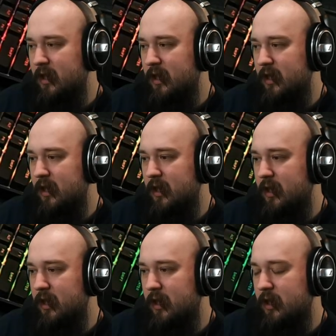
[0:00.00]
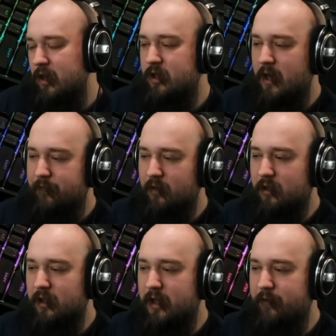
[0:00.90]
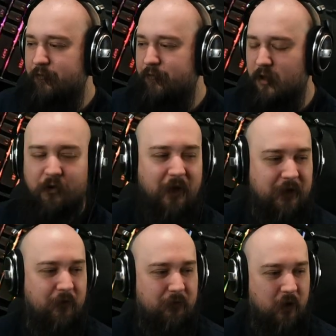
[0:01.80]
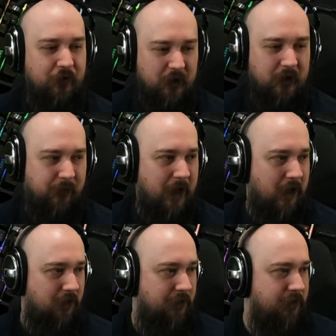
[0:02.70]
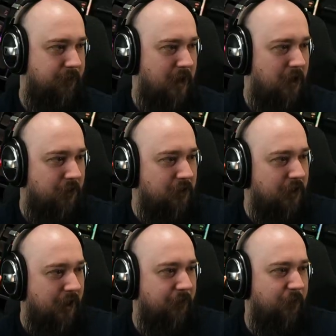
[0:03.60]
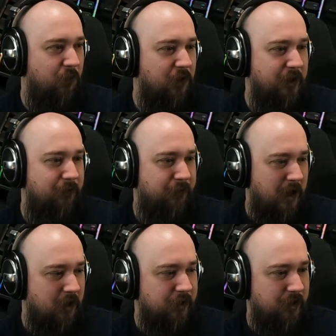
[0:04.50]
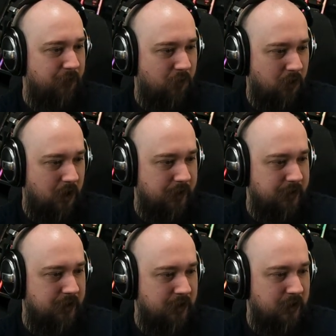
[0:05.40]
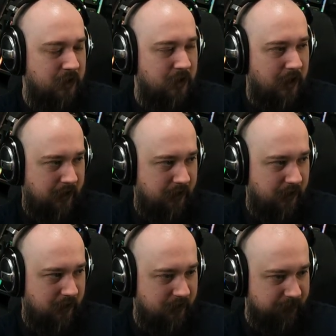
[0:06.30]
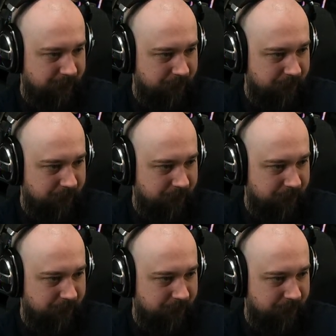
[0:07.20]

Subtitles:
you definitely feel that the most on the palate. The palate like really bears the brunt, I think,